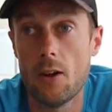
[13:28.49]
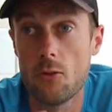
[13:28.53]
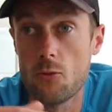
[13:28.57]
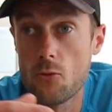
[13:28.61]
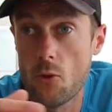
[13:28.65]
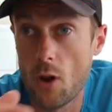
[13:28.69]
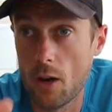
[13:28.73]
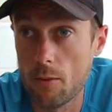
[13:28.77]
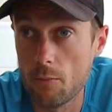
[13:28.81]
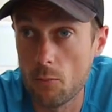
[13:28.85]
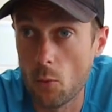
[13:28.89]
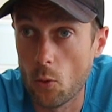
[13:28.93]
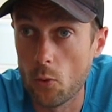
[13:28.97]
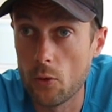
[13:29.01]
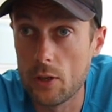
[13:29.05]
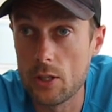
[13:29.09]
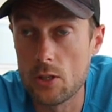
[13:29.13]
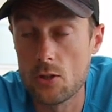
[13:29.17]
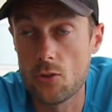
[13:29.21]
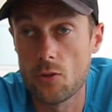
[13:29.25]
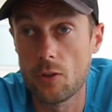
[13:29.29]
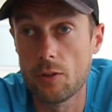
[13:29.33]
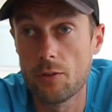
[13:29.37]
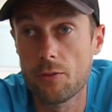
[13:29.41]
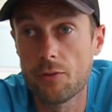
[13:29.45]
run more
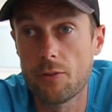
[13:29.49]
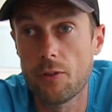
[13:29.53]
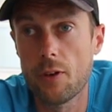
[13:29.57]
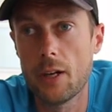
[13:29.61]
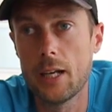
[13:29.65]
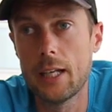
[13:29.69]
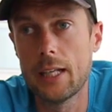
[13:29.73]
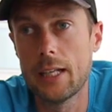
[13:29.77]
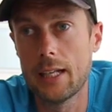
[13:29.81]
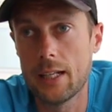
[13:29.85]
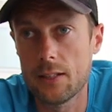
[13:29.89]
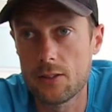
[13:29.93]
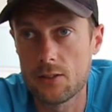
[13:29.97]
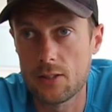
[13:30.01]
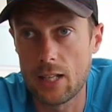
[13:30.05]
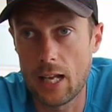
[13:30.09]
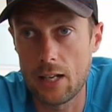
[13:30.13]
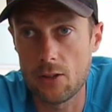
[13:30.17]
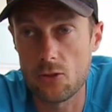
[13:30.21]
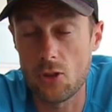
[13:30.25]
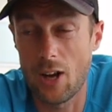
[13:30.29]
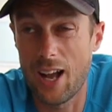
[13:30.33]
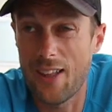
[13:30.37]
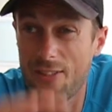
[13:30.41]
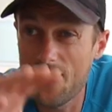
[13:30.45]
injury-free, etc.